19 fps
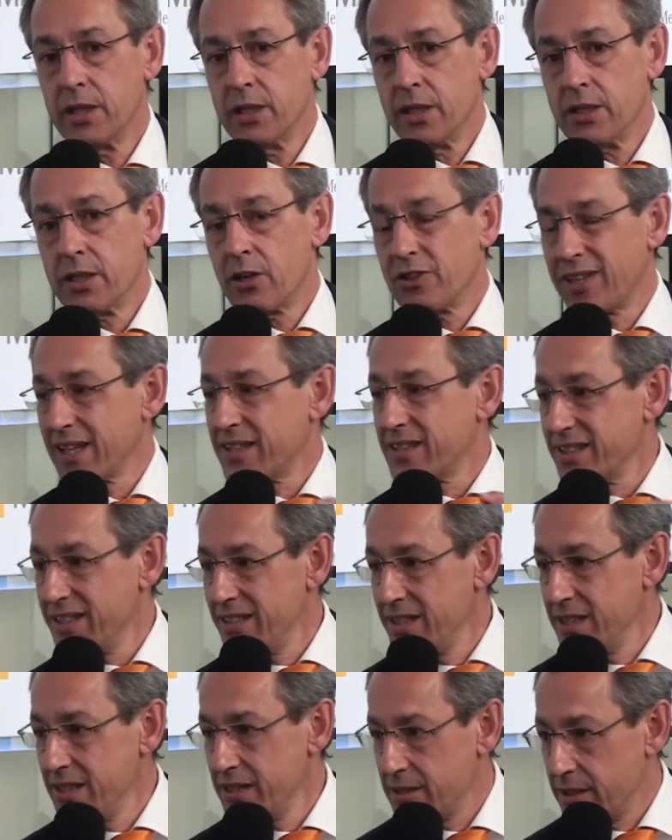Now that's
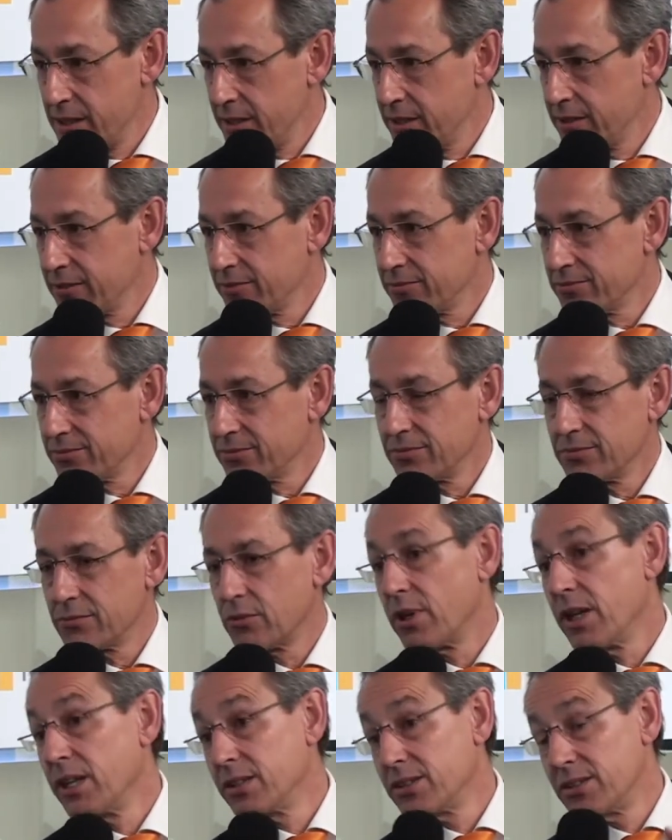easy,
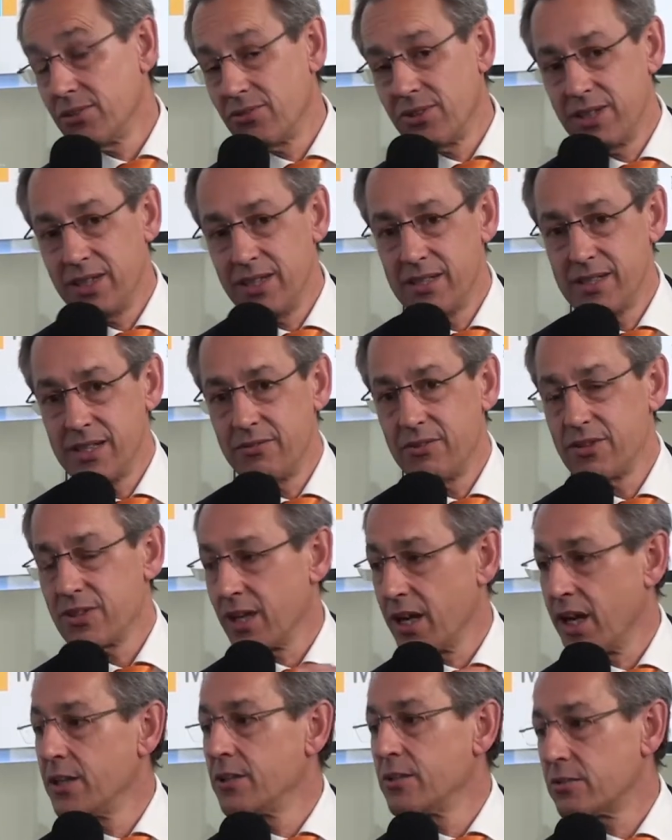relatively easy with
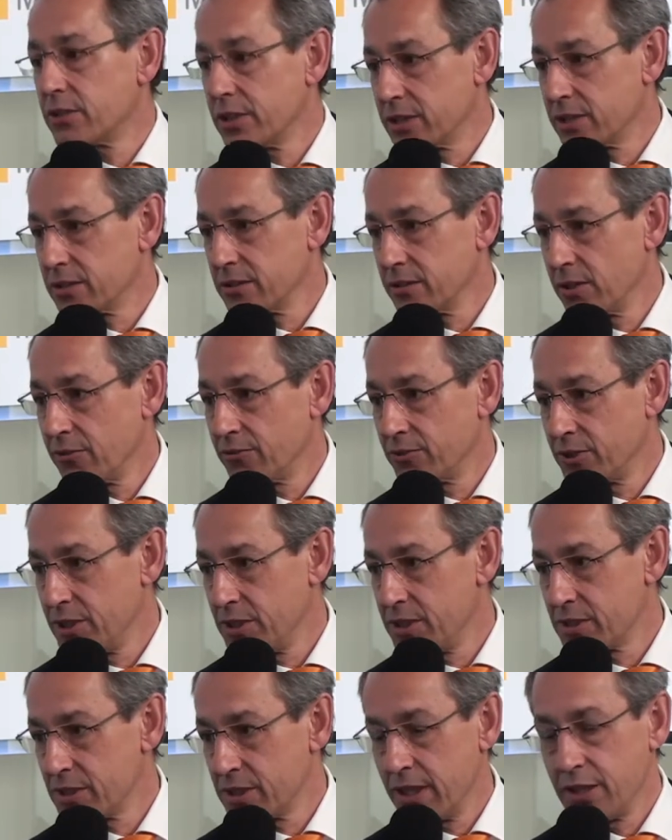100 of these
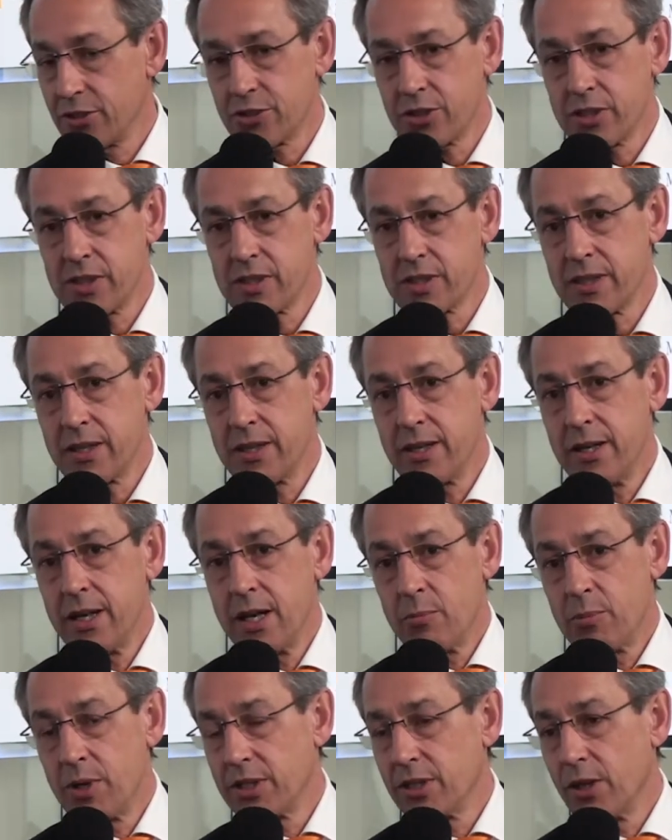stations,
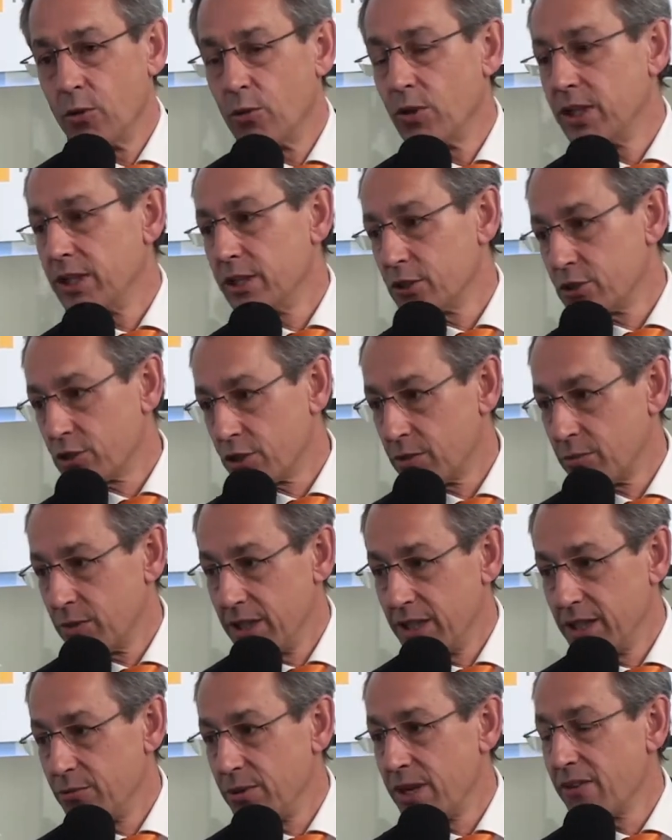but only in
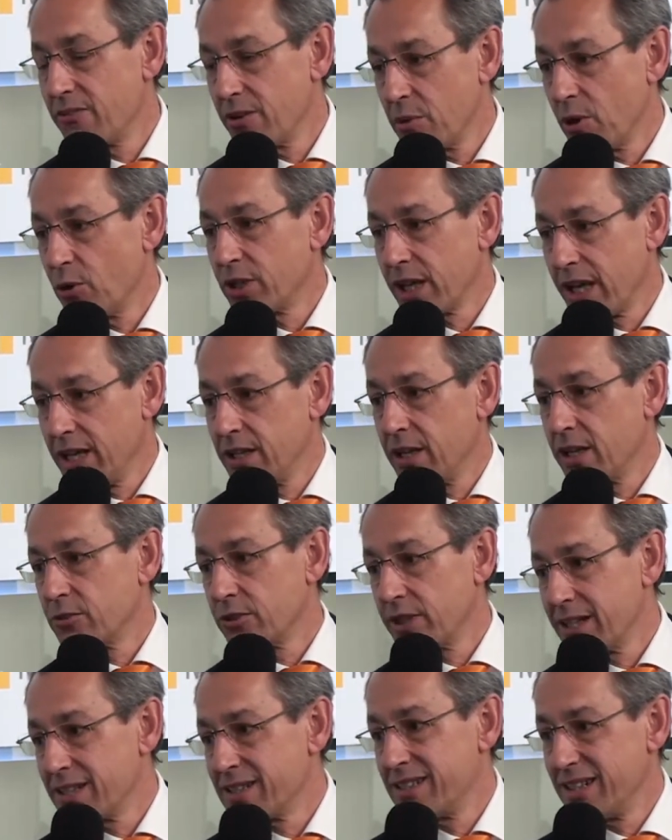Germany we have about
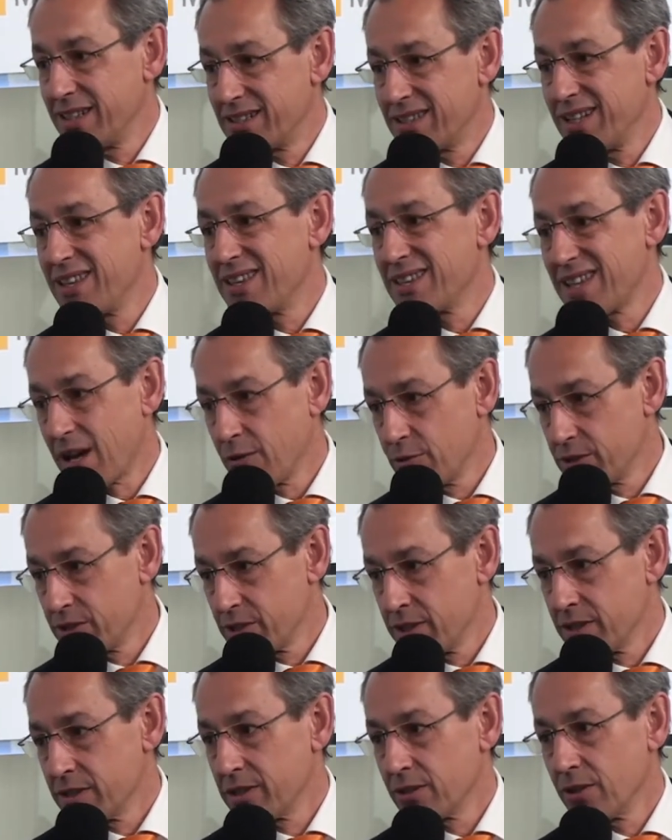
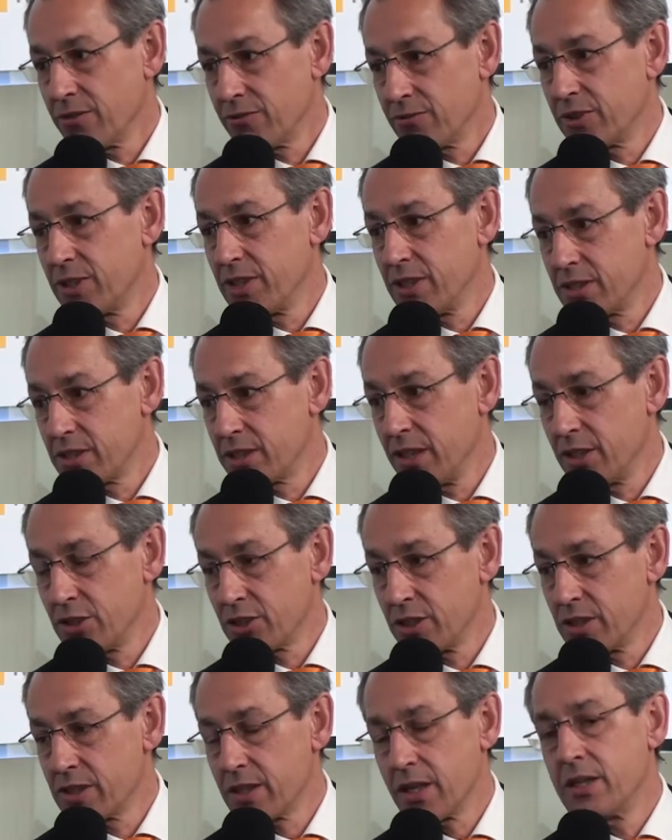860,000 of these
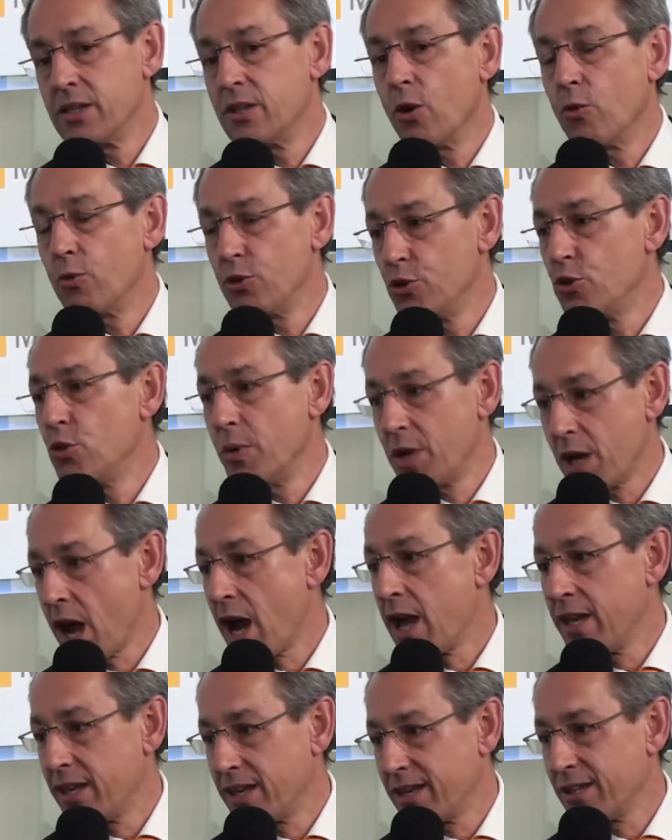stations, and no human
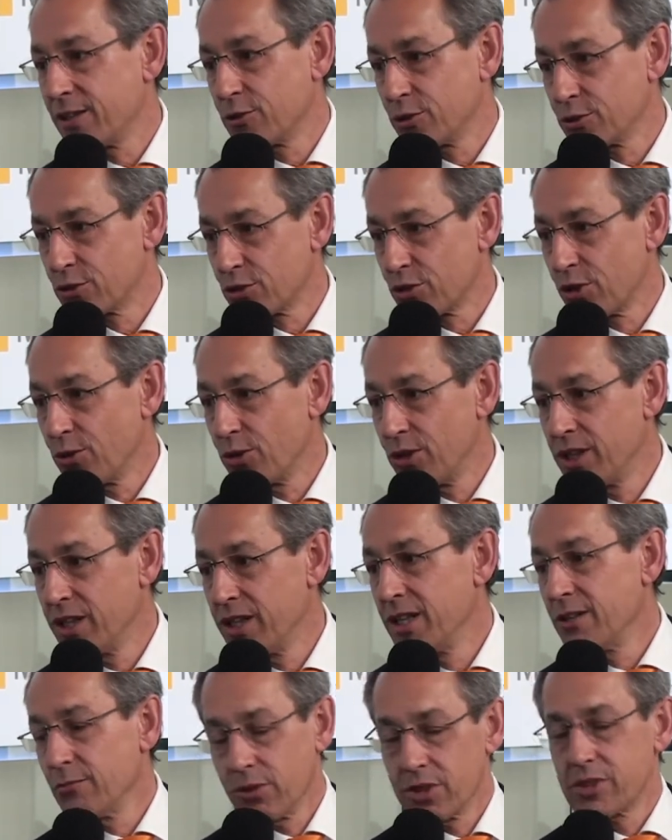eye can control
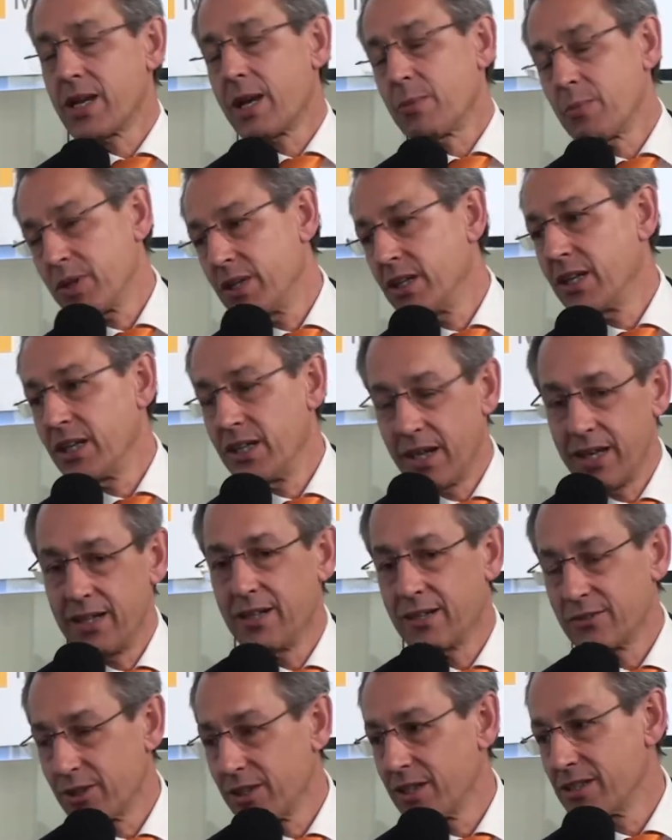what's happening in
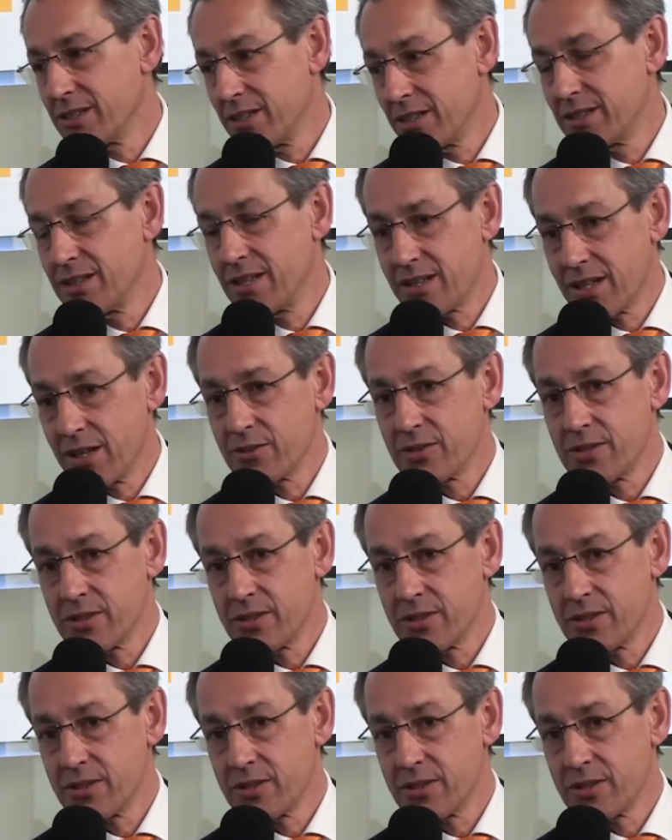860,000